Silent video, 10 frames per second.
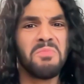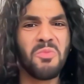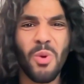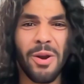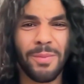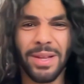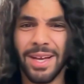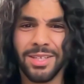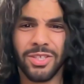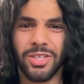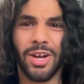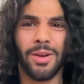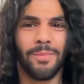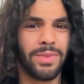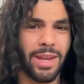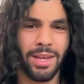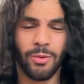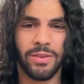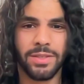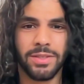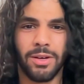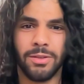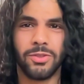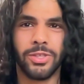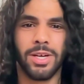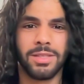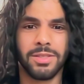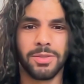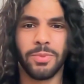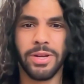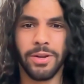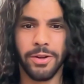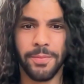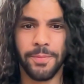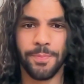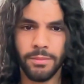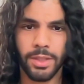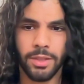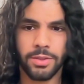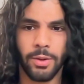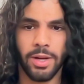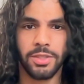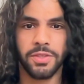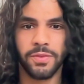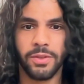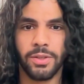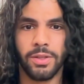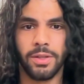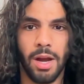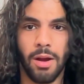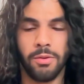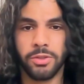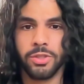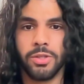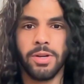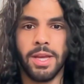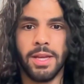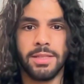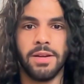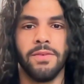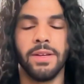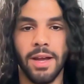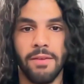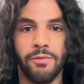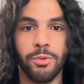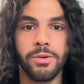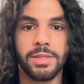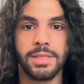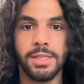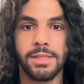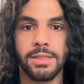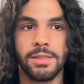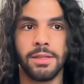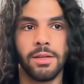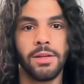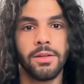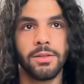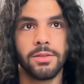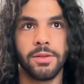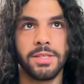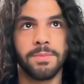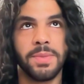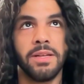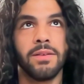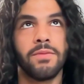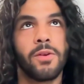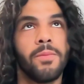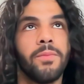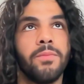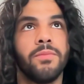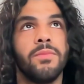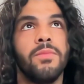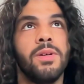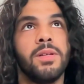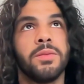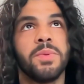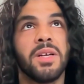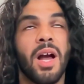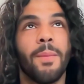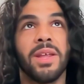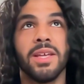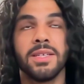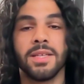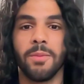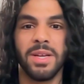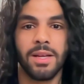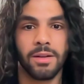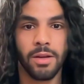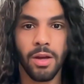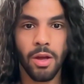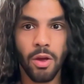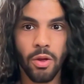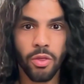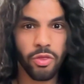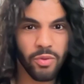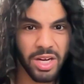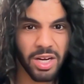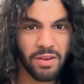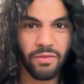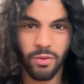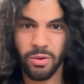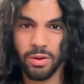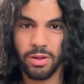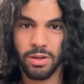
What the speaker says: wearing my dad's shirt, taking one of his old shirts and just putting it on. So I just thought I'll showcase everything that I've brought since. So it's been a couple of years now. It's been like 3, 4.